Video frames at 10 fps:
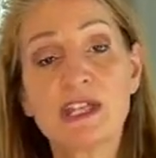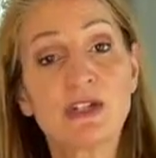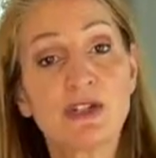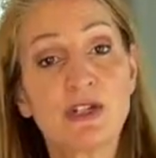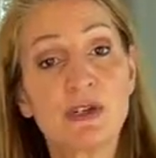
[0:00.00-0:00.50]

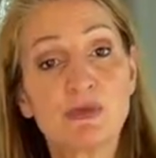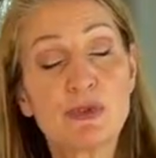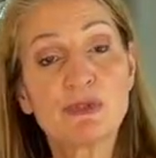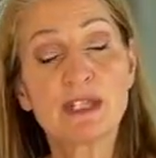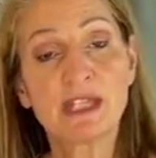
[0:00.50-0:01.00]
You know, a
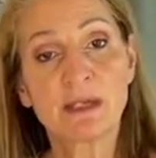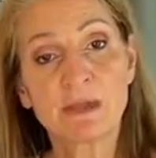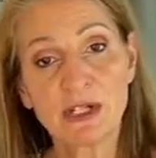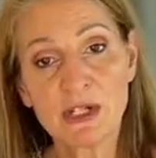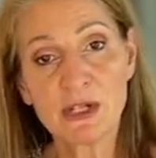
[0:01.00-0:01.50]
room that can
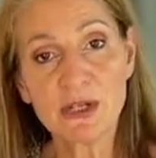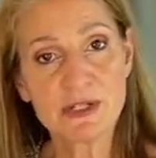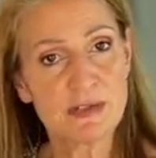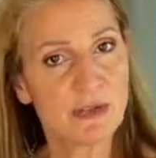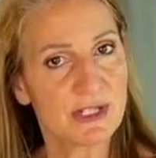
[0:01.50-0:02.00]
be
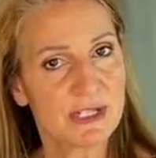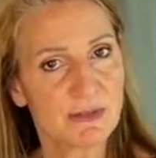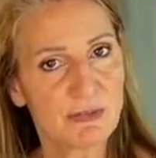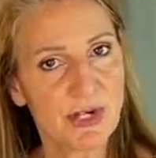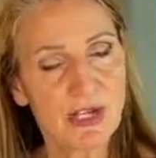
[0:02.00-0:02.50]
closed. They've got
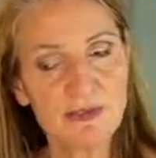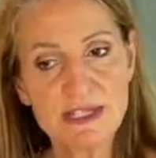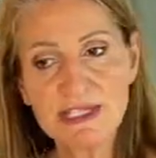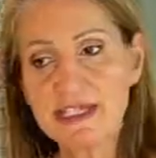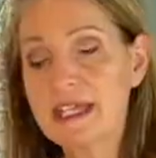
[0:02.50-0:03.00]
some
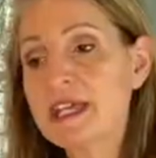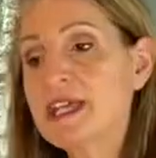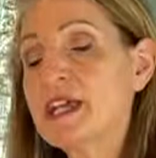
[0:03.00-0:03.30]
privacy.